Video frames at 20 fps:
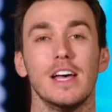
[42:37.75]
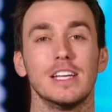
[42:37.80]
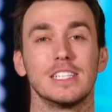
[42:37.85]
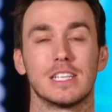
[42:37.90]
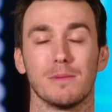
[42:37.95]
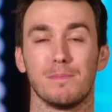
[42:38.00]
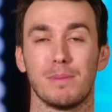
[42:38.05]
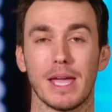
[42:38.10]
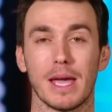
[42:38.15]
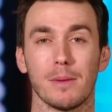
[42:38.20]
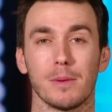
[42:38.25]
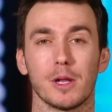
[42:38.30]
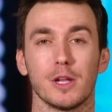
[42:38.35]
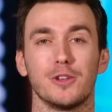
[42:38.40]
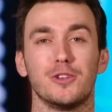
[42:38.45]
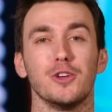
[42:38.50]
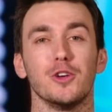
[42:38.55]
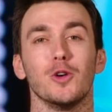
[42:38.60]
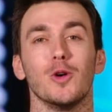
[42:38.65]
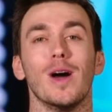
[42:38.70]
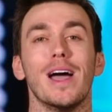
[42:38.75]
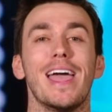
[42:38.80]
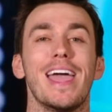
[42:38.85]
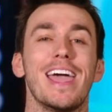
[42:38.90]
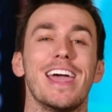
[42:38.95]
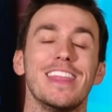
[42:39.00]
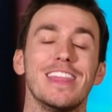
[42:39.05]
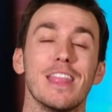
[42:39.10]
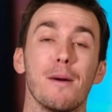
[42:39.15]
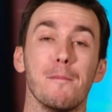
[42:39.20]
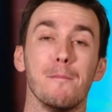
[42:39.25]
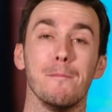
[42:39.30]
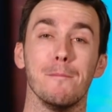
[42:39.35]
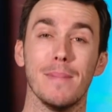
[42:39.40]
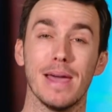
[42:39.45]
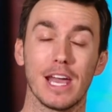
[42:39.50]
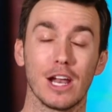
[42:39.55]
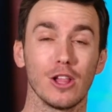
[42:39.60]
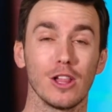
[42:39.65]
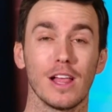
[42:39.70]
to be able to do in the
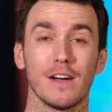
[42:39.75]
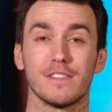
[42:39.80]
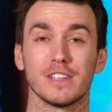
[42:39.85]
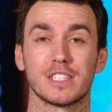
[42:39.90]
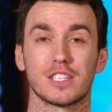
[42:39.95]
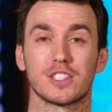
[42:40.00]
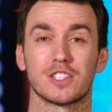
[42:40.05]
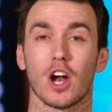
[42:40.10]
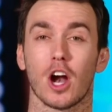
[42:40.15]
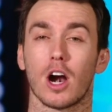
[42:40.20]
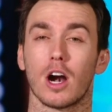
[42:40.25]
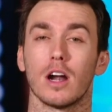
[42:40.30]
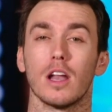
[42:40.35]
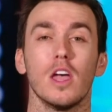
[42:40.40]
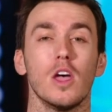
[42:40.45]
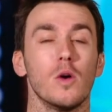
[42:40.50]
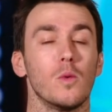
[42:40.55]
middle of a start